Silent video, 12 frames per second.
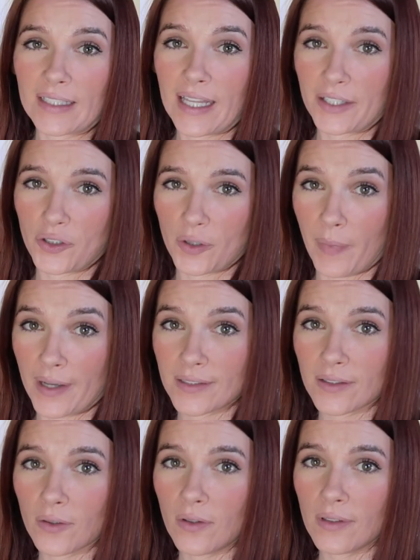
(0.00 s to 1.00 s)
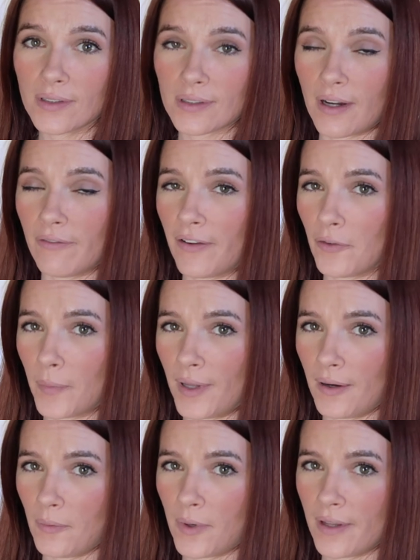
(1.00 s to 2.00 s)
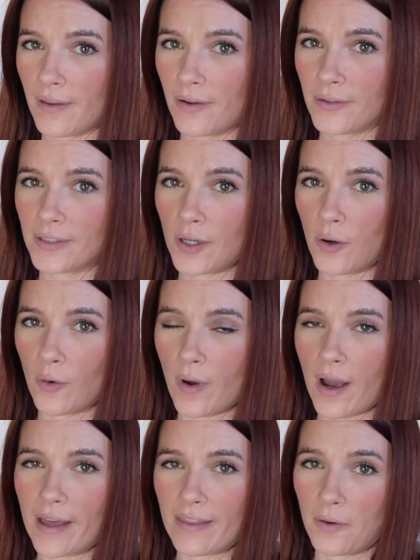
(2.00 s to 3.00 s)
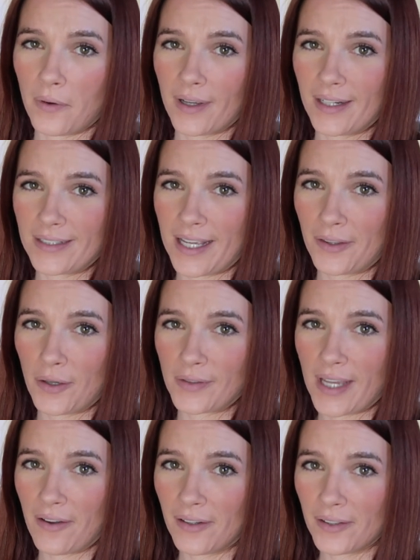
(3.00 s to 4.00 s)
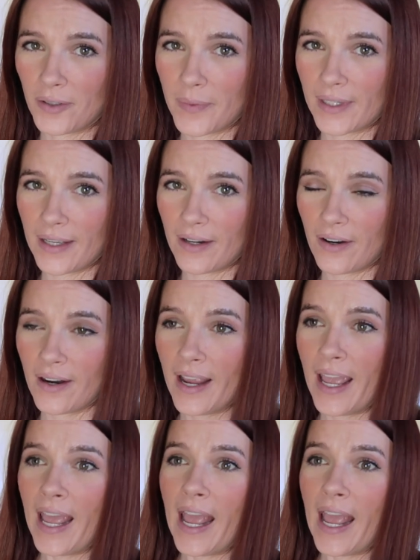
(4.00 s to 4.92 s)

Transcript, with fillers: electric bicycles and I've never been on one of those, so I think we're gonna take those out a little bit later.